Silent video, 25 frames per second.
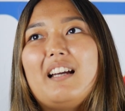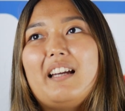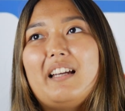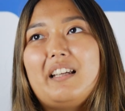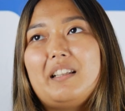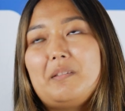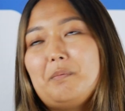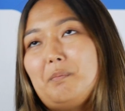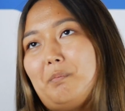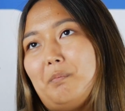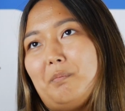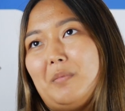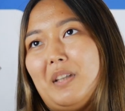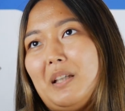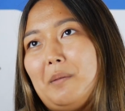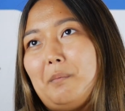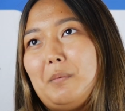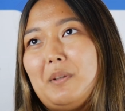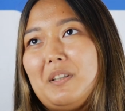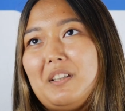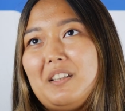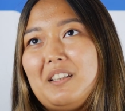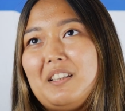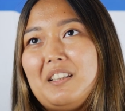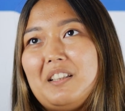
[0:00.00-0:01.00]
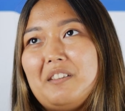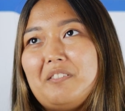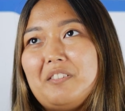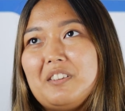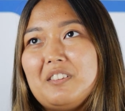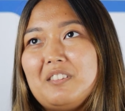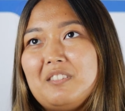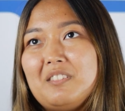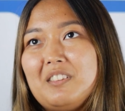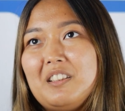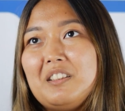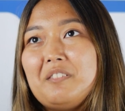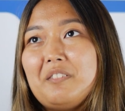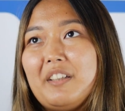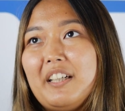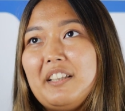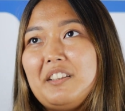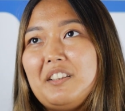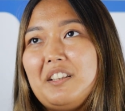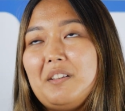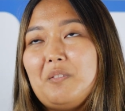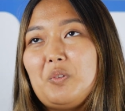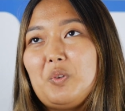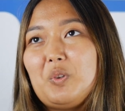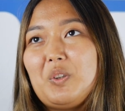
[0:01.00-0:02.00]
and maybe even invite
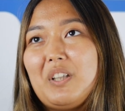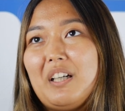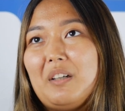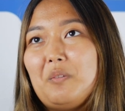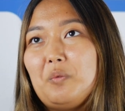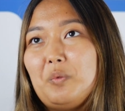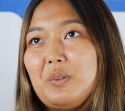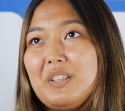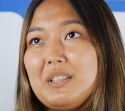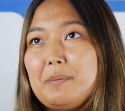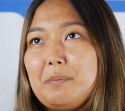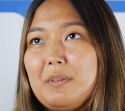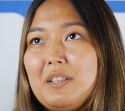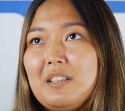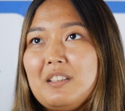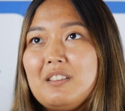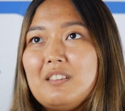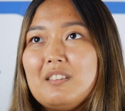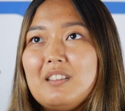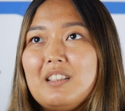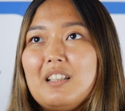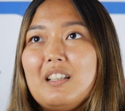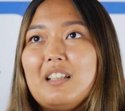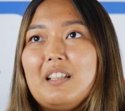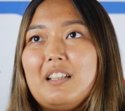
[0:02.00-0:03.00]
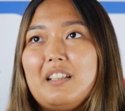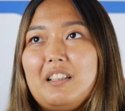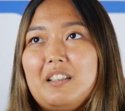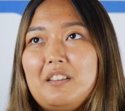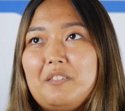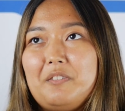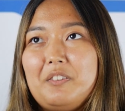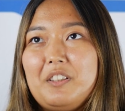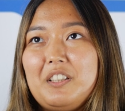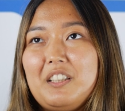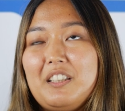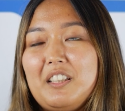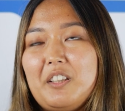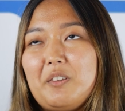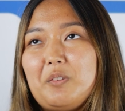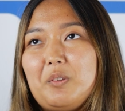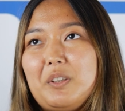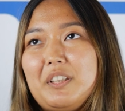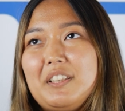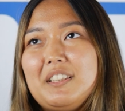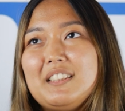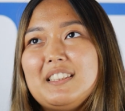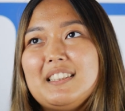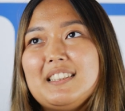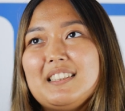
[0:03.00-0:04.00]
him to come with me if he
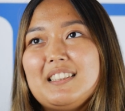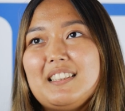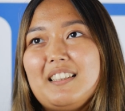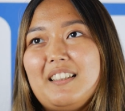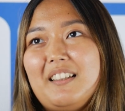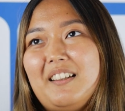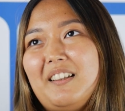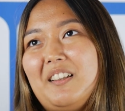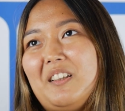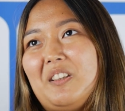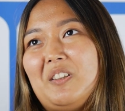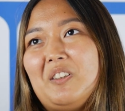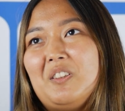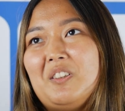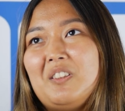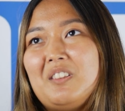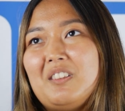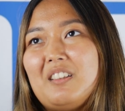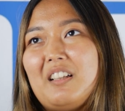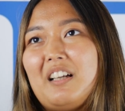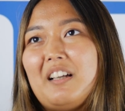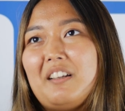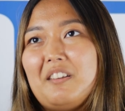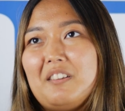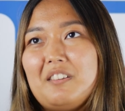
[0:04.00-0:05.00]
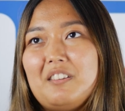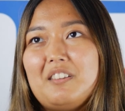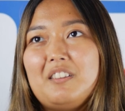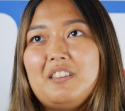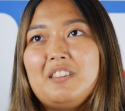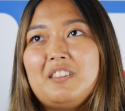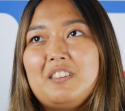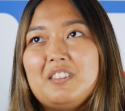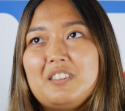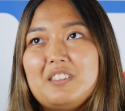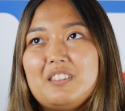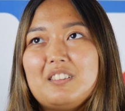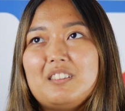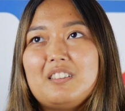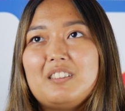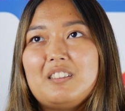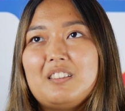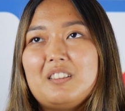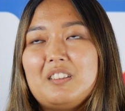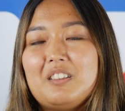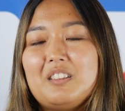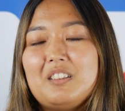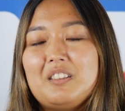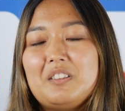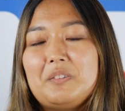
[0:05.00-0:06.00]
agrees. And I think
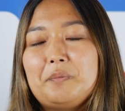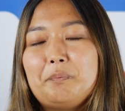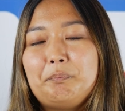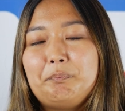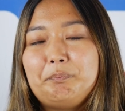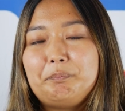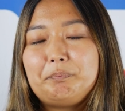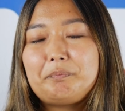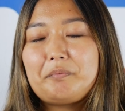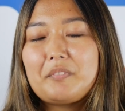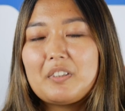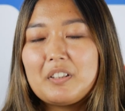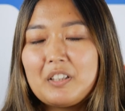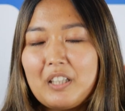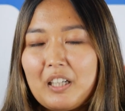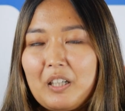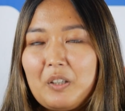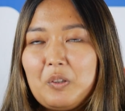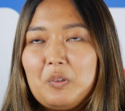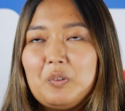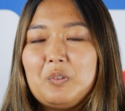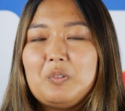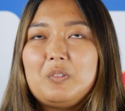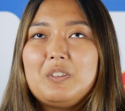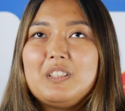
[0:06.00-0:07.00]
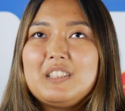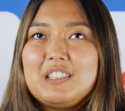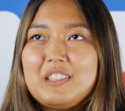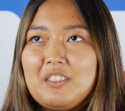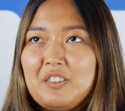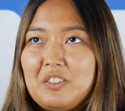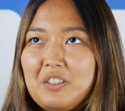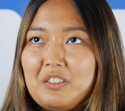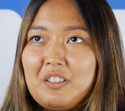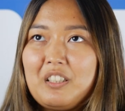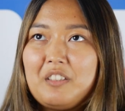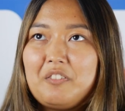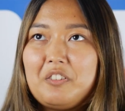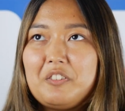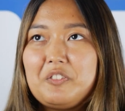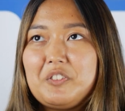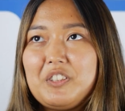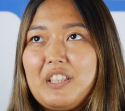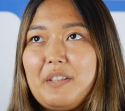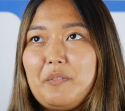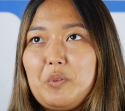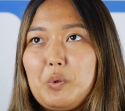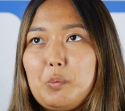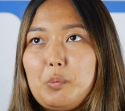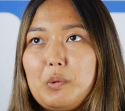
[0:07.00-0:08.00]
now it's not enough of
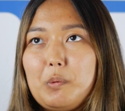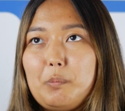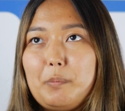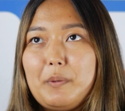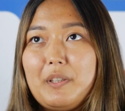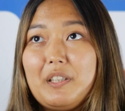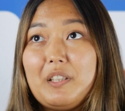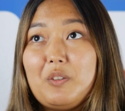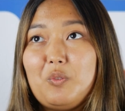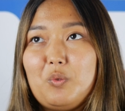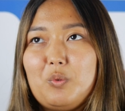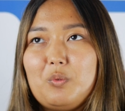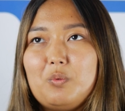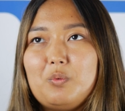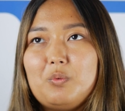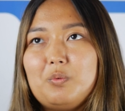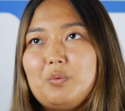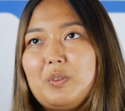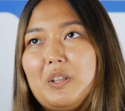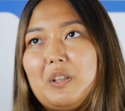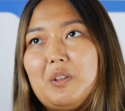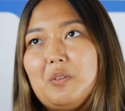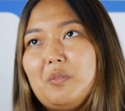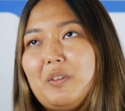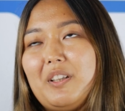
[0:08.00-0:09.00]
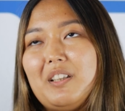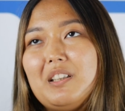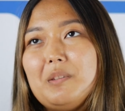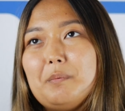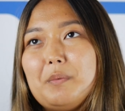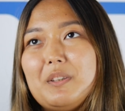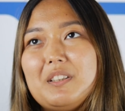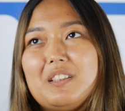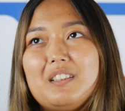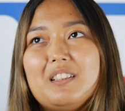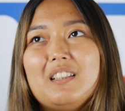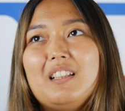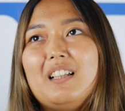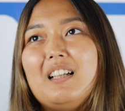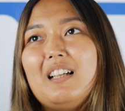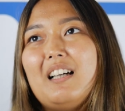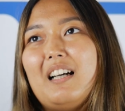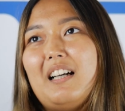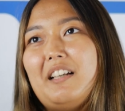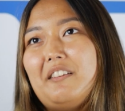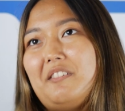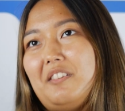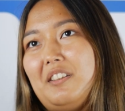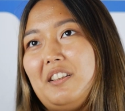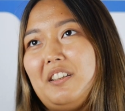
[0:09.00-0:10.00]
time to prepare very well, but
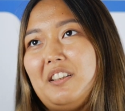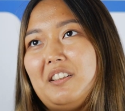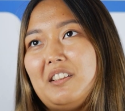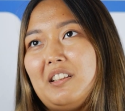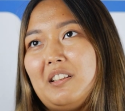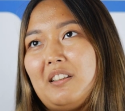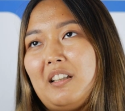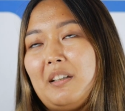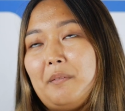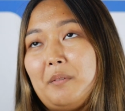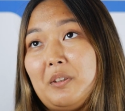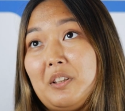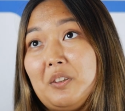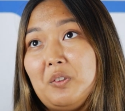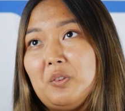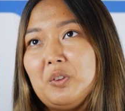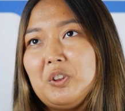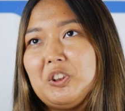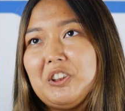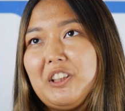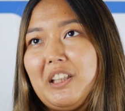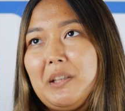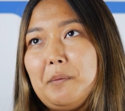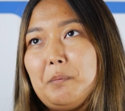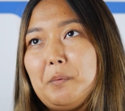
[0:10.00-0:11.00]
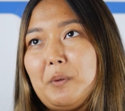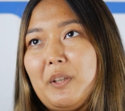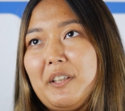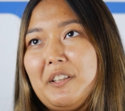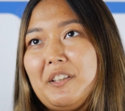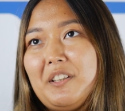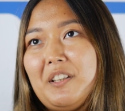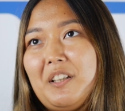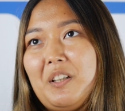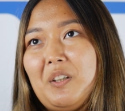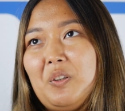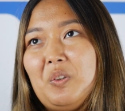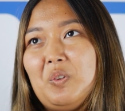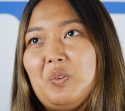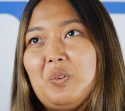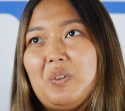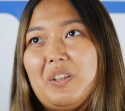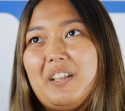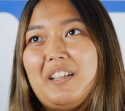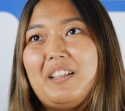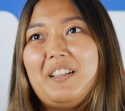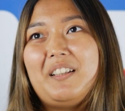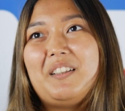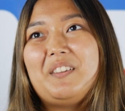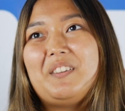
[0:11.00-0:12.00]
I think I'm in a good shape right now
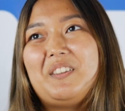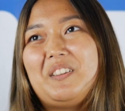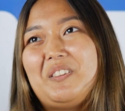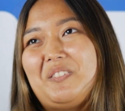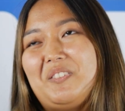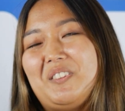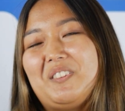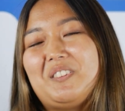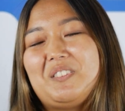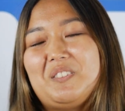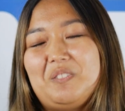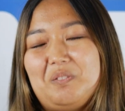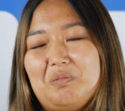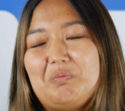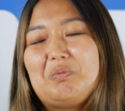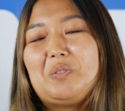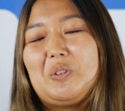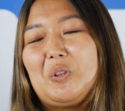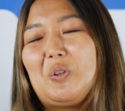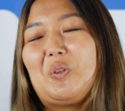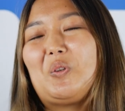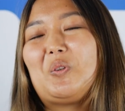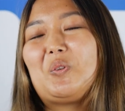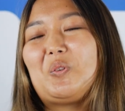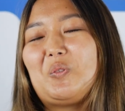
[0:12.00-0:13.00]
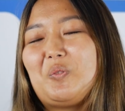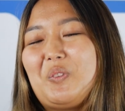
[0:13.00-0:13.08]
and it will go